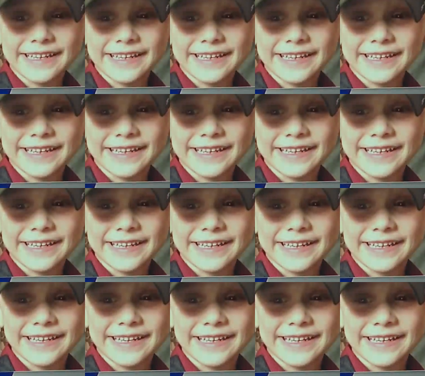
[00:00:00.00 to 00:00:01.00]

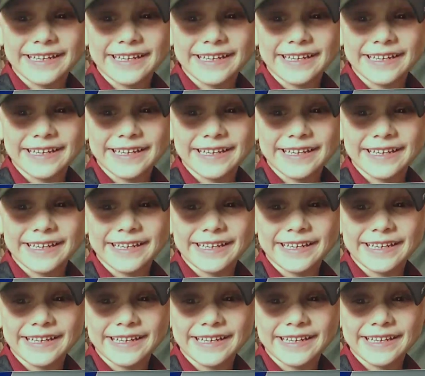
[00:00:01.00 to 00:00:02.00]

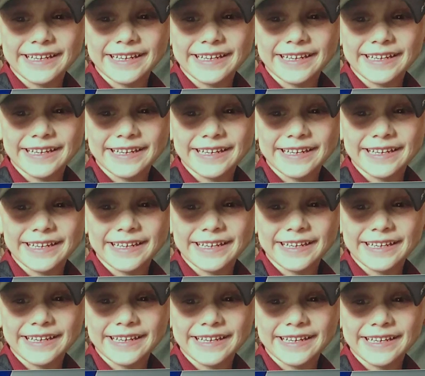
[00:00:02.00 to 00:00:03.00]

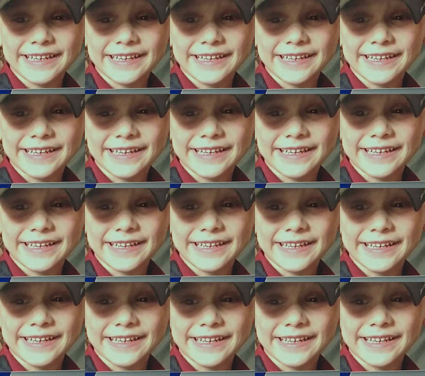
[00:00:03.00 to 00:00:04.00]

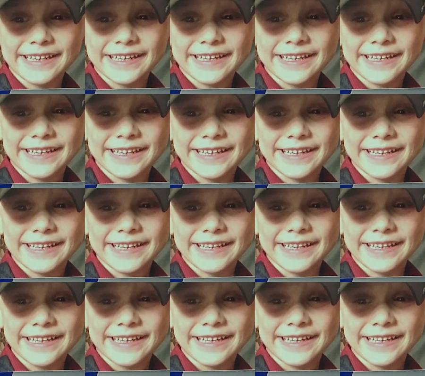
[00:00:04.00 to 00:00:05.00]

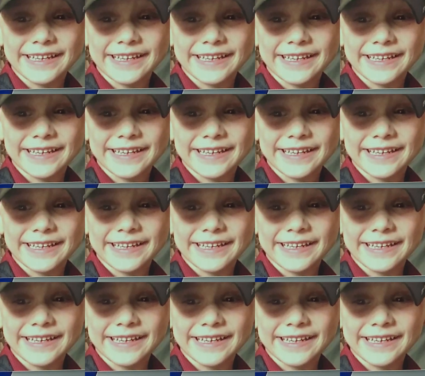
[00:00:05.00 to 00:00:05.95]
[no speech]